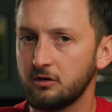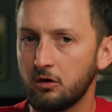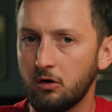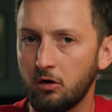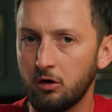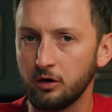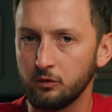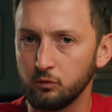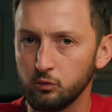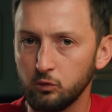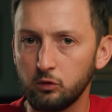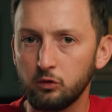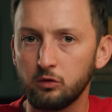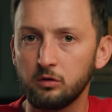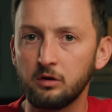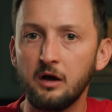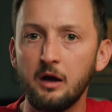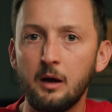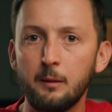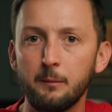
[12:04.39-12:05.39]
a hard
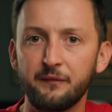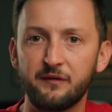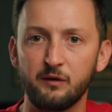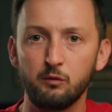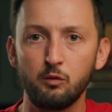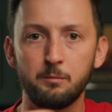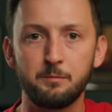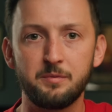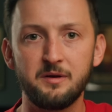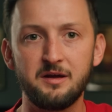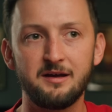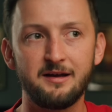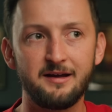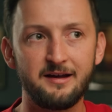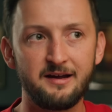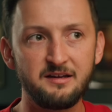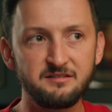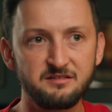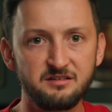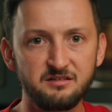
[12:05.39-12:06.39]
rule, but there will be
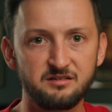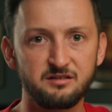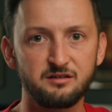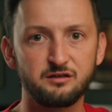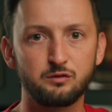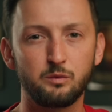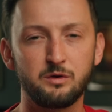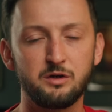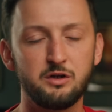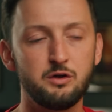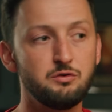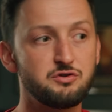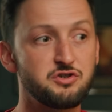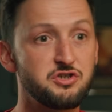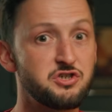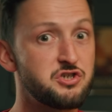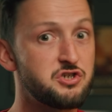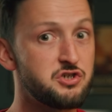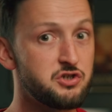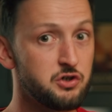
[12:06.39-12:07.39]
instances when you
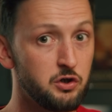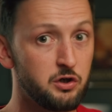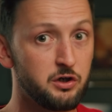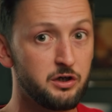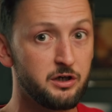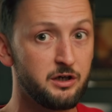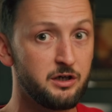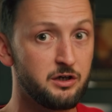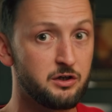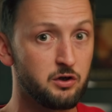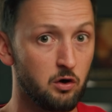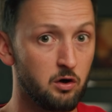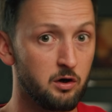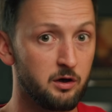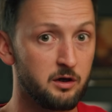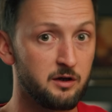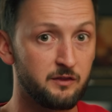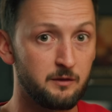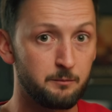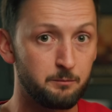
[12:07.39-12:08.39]
should
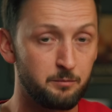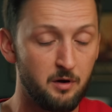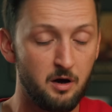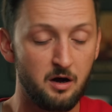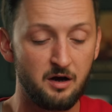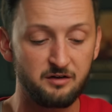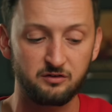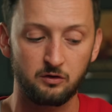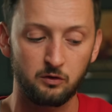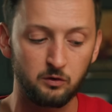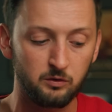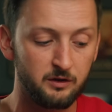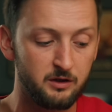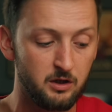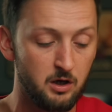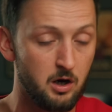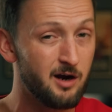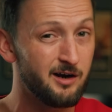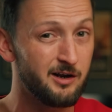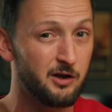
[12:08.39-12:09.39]
target the boss early
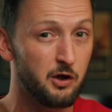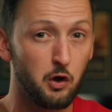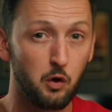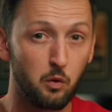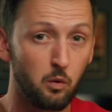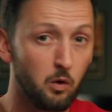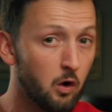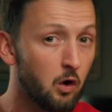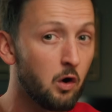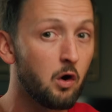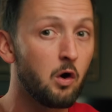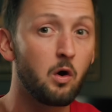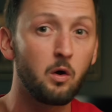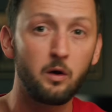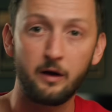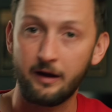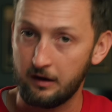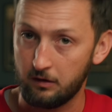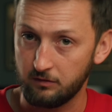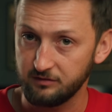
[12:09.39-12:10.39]
on and go
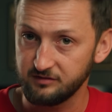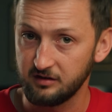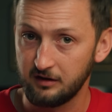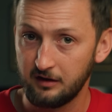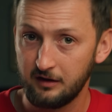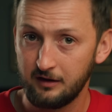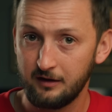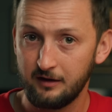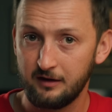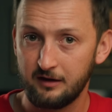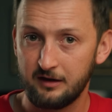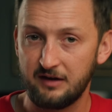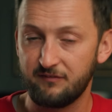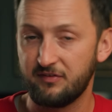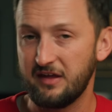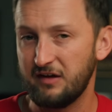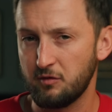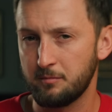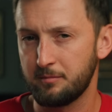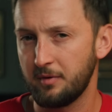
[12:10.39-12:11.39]
all out. If
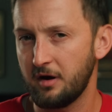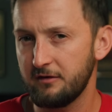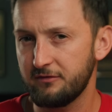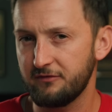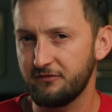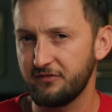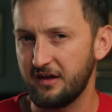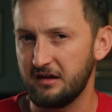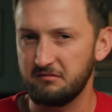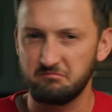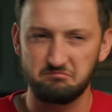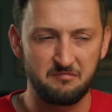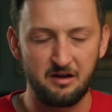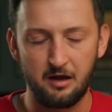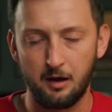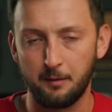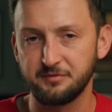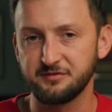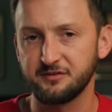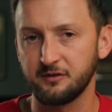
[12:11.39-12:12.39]
they have a buff that
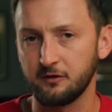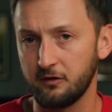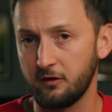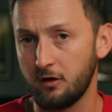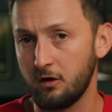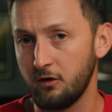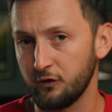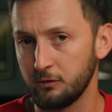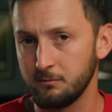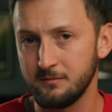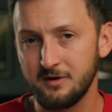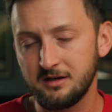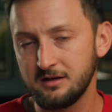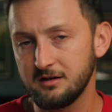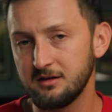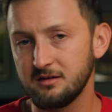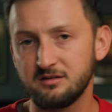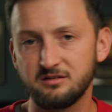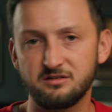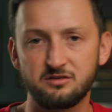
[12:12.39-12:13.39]
helps all their
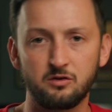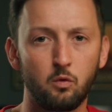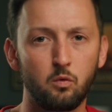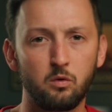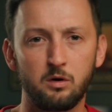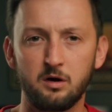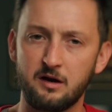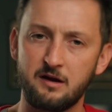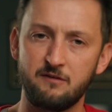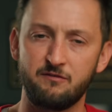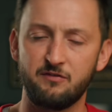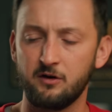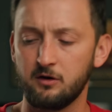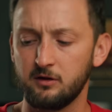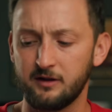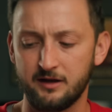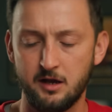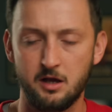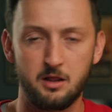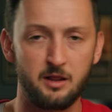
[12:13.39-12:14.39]
minions, or if they're
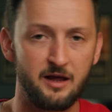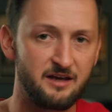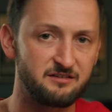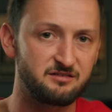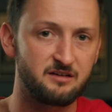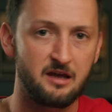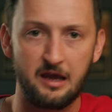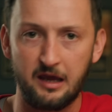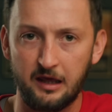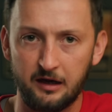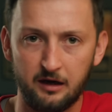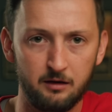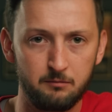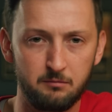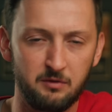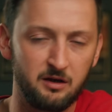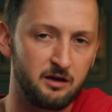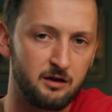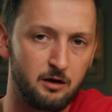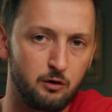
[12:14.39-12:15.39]
like a glass cannon,
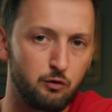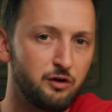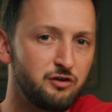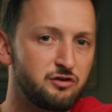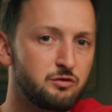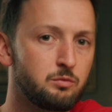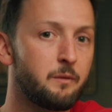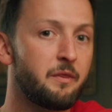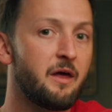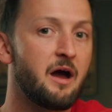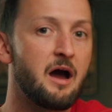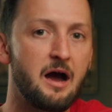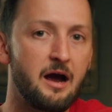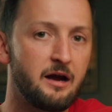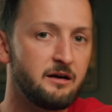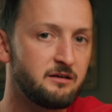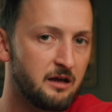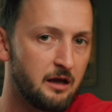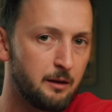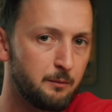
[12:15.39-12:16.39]
meaning a creature with
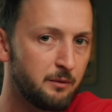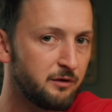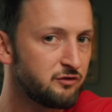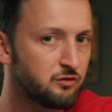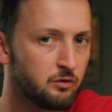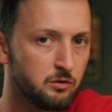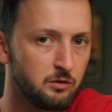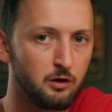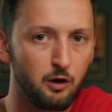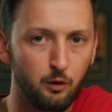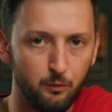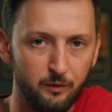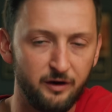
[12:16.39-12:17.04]
high damage or low